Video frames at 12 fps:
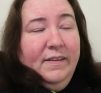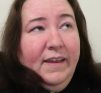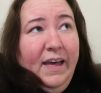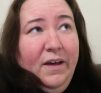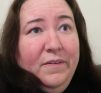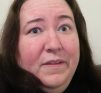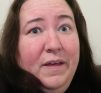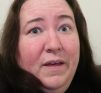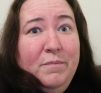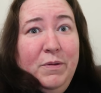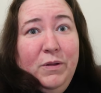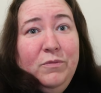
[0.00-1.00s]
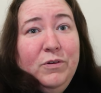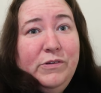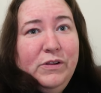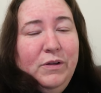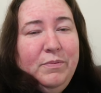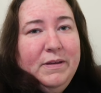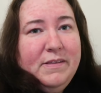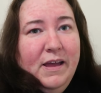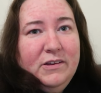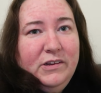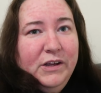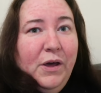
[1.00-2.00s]
Now, the Moulin Rouge Club is
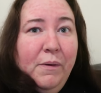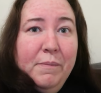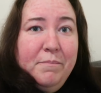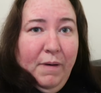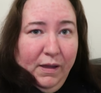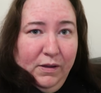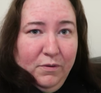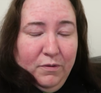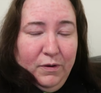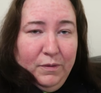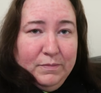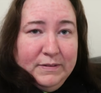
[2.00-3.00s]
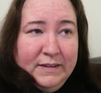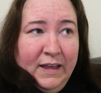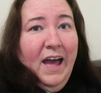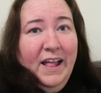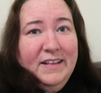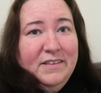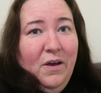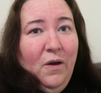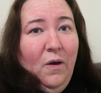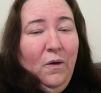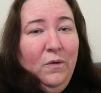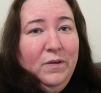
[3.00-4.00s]
actually going bankrupt, and its
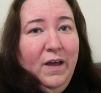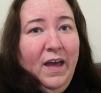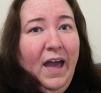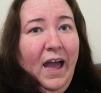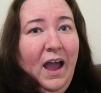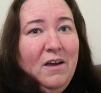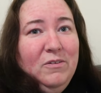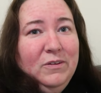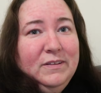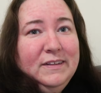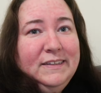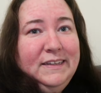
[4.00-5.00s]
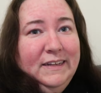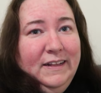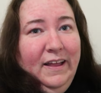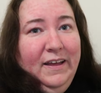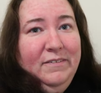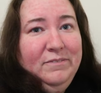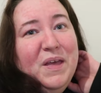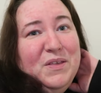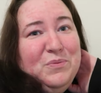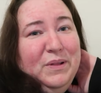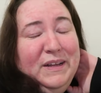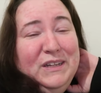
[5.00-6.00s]
owner, Harold Zidler,
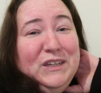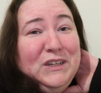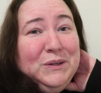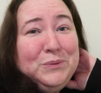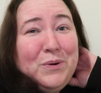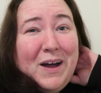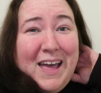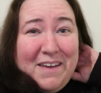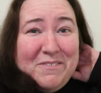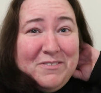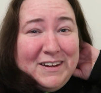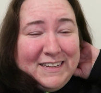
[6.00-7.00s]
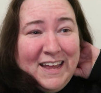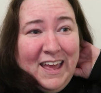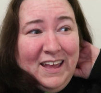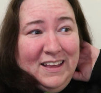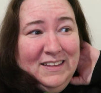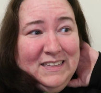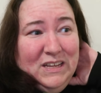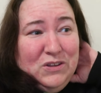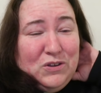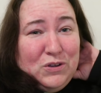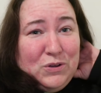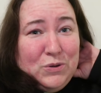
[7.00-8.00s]
is willing to do whatever it takes
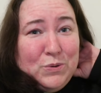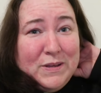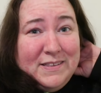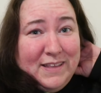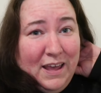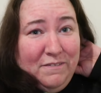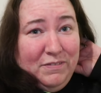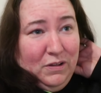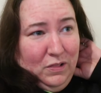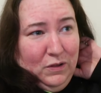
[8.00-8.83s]
to save the